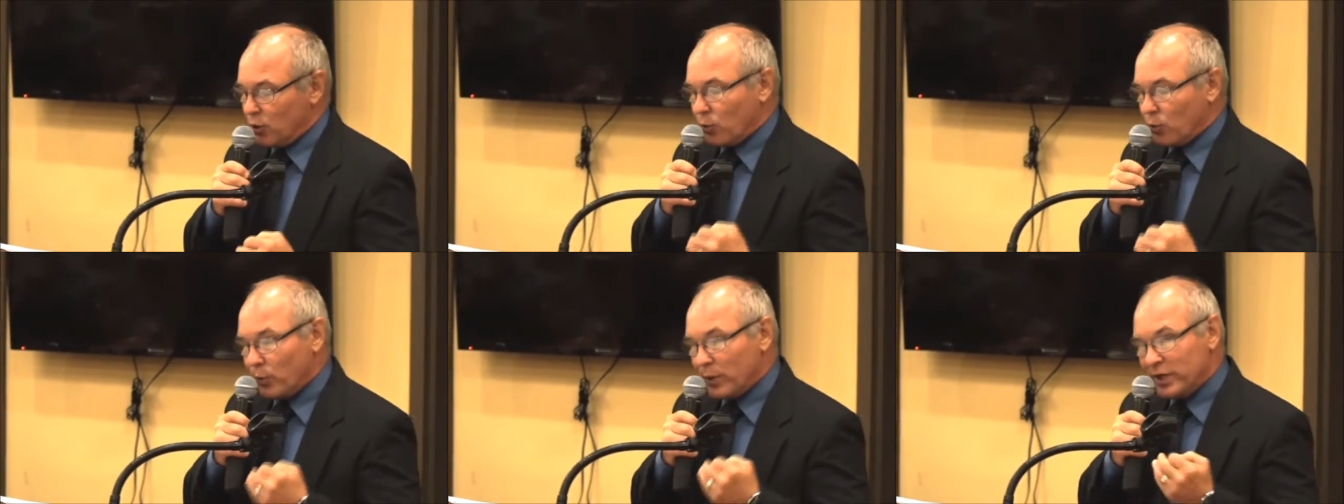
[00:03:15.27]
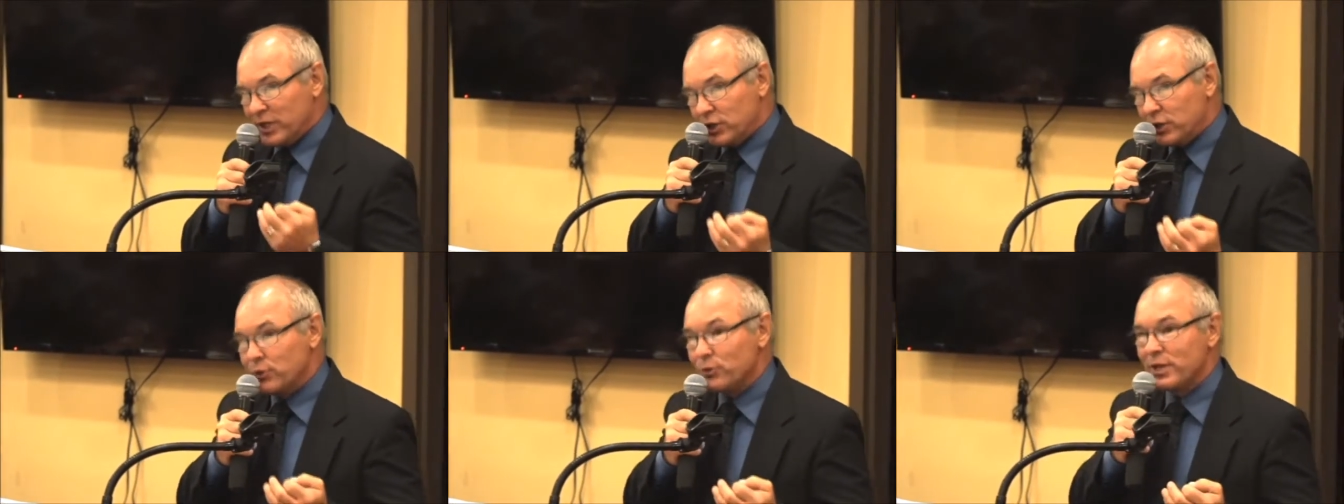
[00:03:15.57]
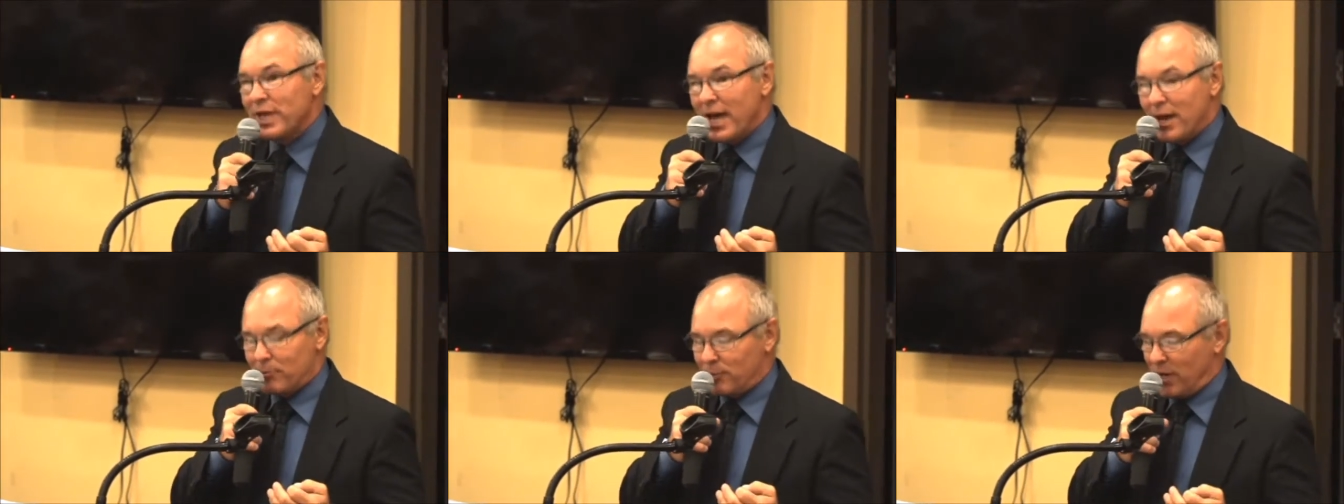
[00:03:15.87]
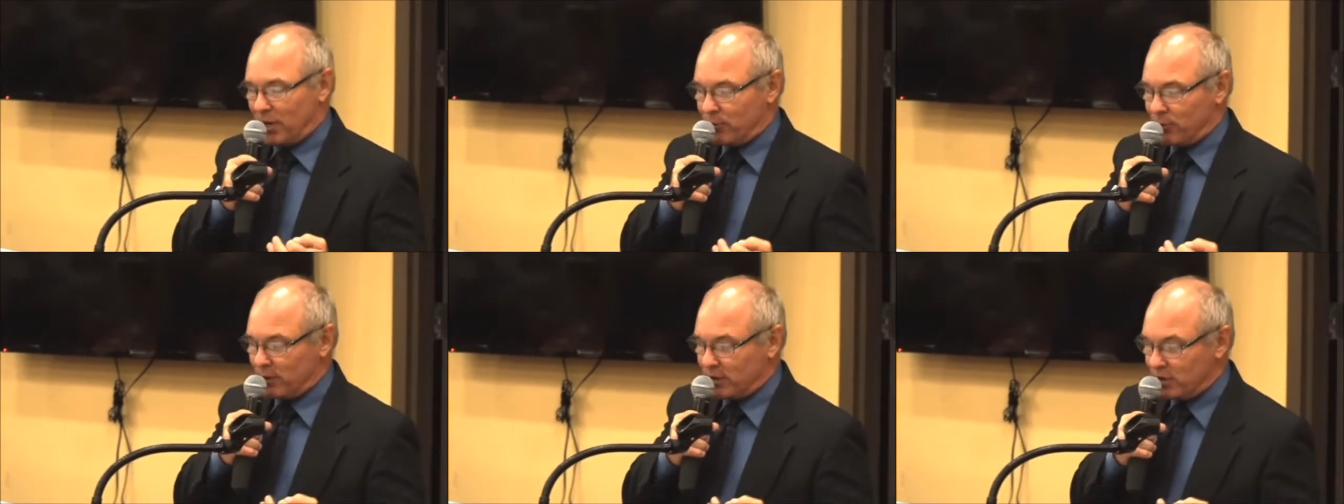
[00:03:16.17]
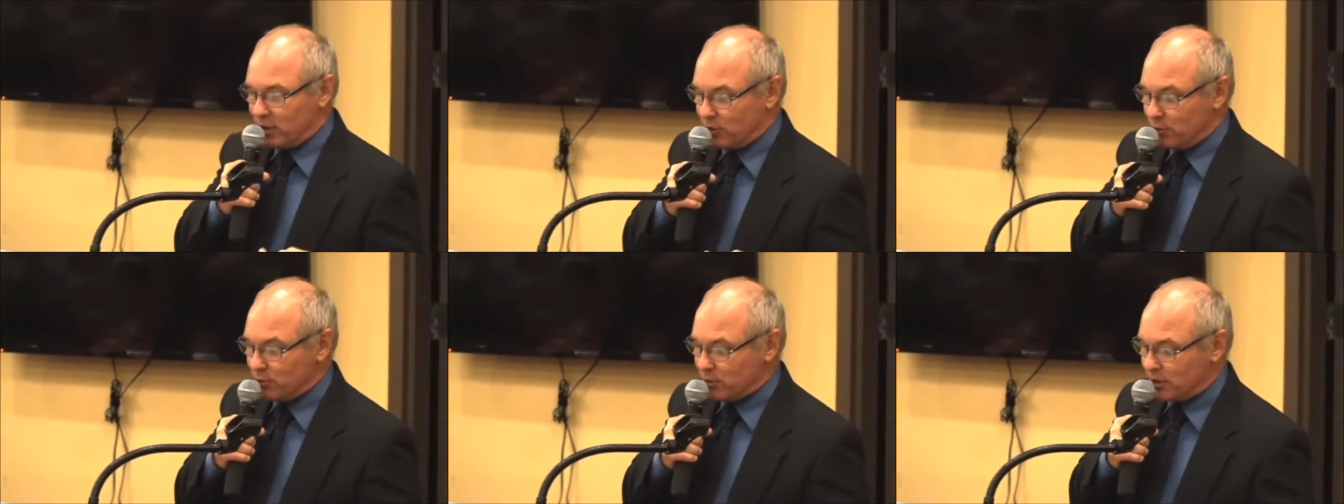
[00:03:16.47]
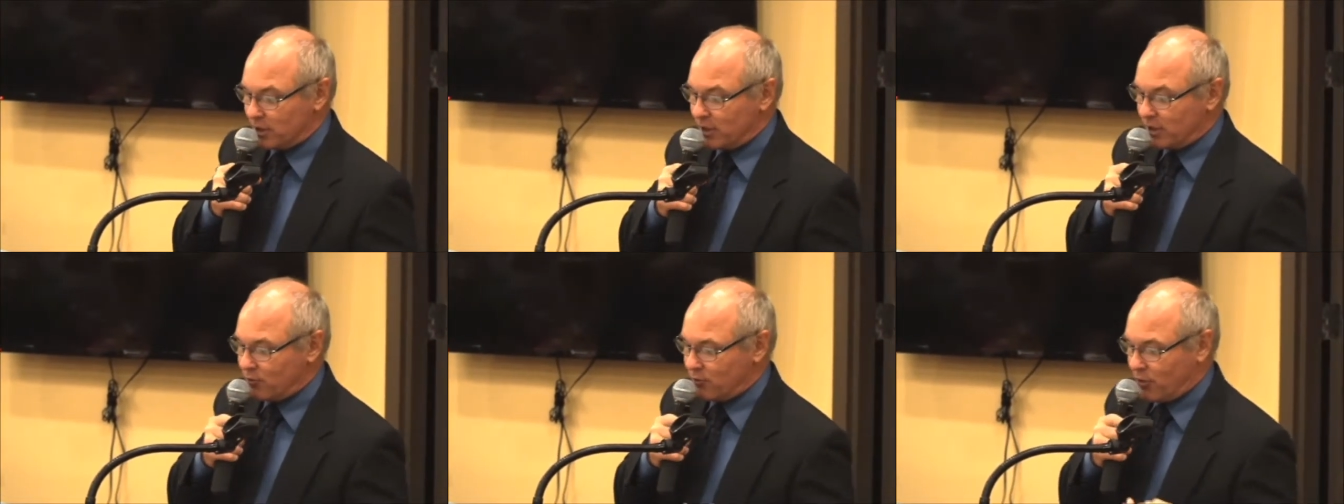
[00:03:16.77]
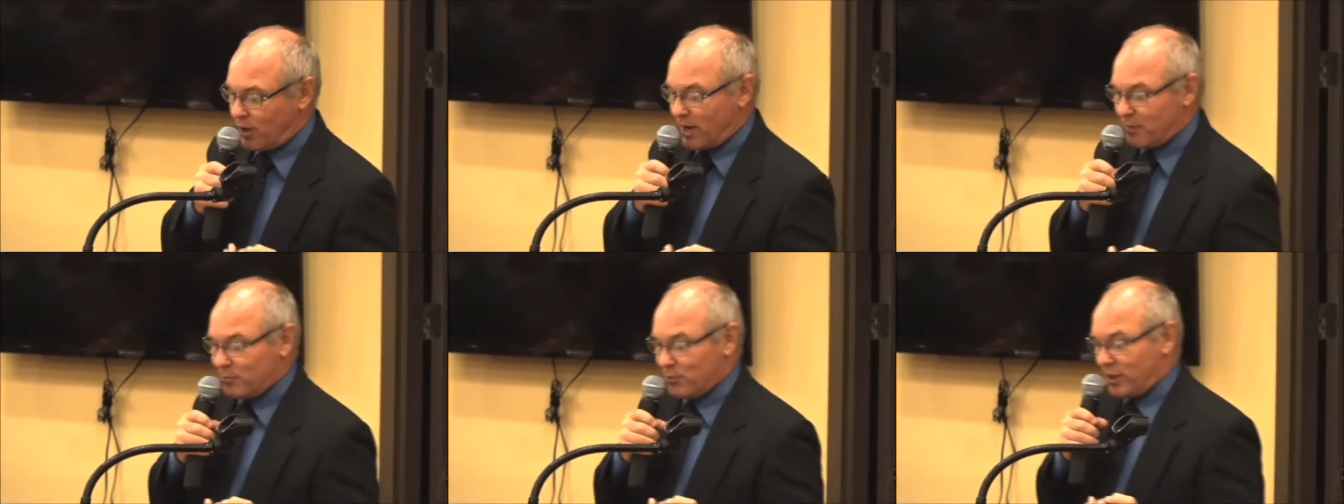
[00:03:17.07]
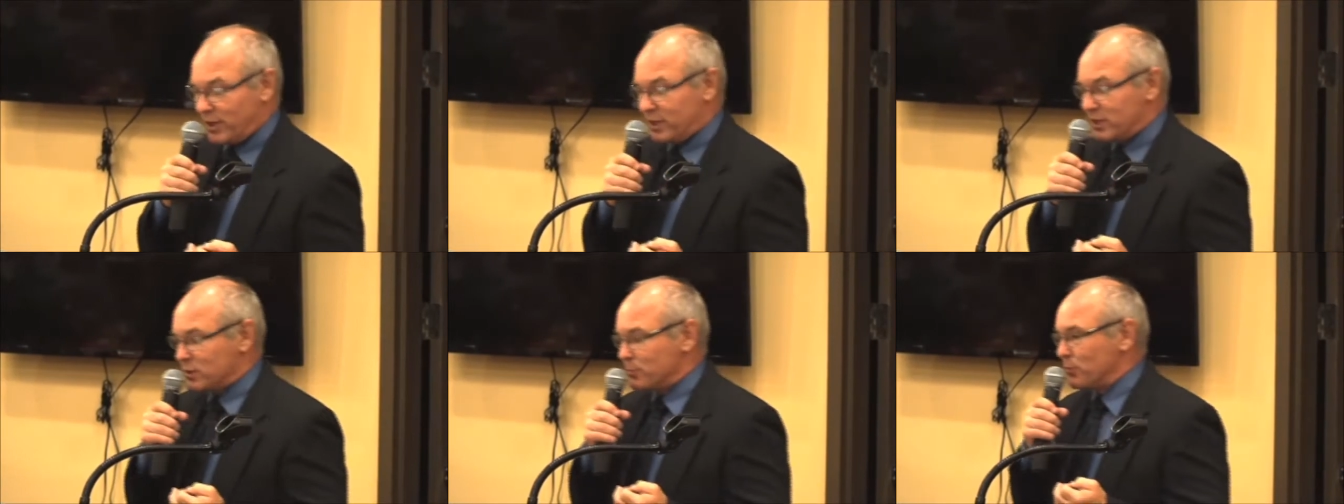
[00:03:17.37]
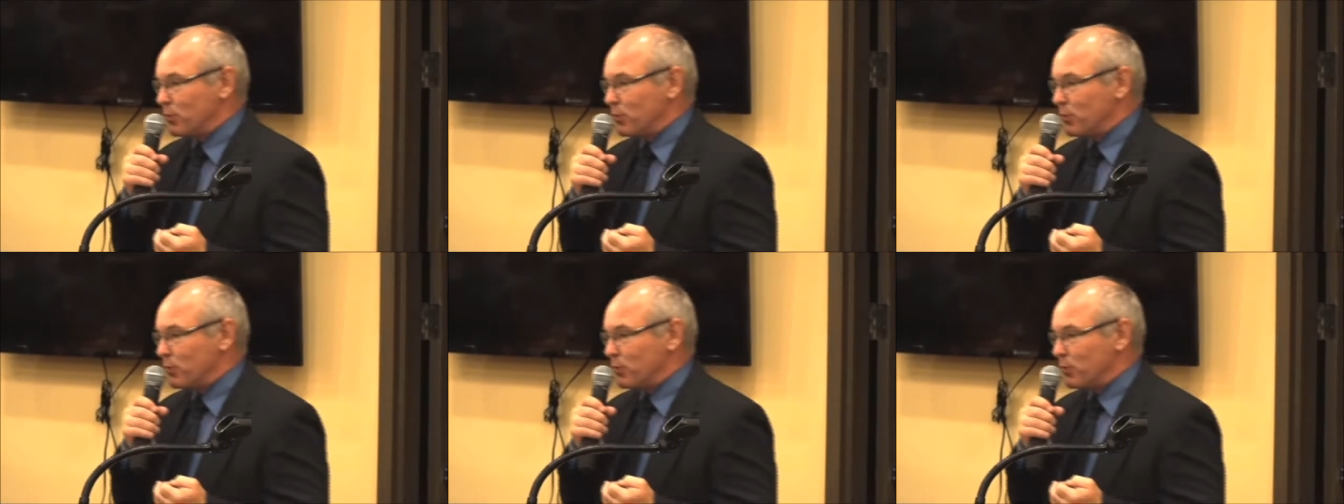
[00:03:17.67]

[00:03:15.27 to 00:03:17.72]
We do that by reducing crime rates,